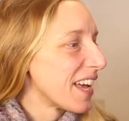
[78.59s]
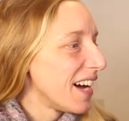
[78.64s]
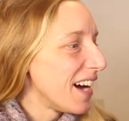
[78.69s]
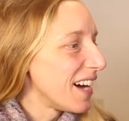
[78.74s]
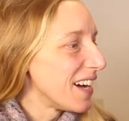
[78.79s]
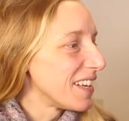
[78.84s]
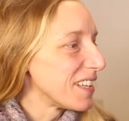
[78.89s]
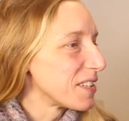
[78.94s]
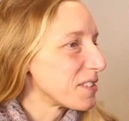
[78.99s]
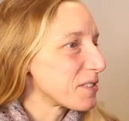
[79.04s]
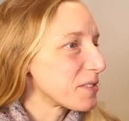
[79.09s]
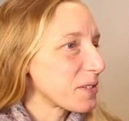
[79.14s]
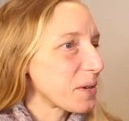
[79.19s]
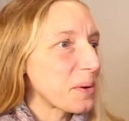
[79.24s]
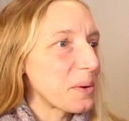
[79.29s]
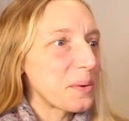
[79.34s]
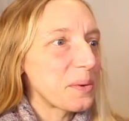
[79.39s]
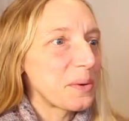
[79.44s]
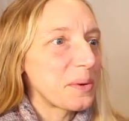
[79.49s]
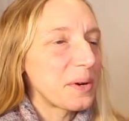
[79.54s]
Uh,
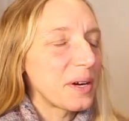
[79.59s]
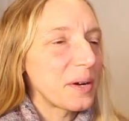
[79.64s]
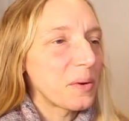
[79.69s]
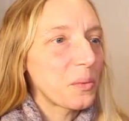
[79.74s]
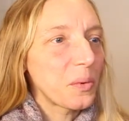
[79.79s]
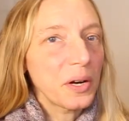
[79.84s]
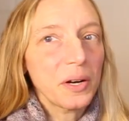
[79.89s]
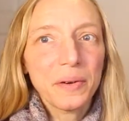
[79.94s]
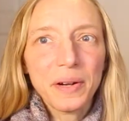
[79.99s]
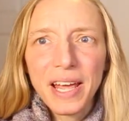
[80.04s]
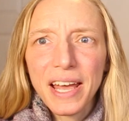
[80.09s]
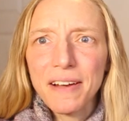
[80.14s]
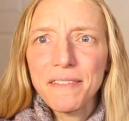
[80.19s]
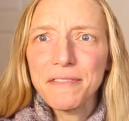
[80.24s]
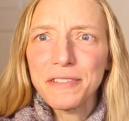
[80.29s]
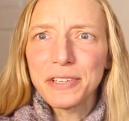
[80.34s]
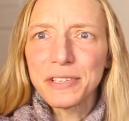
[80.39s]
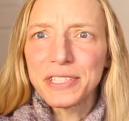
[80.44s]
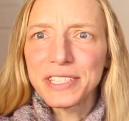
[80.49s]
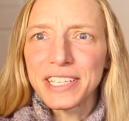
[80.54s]
so what do I
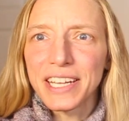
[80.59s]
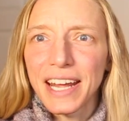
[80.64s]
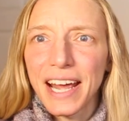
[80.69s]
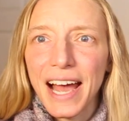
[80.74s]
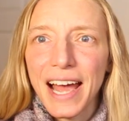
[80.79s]
have for you today?